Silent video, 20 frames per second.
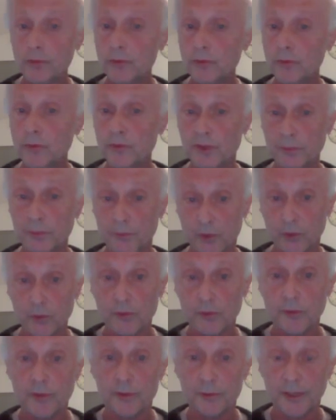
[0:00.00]
use the
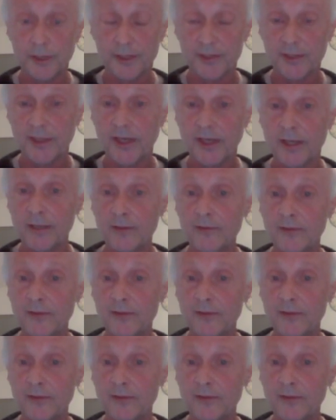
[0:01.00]
pseudo address and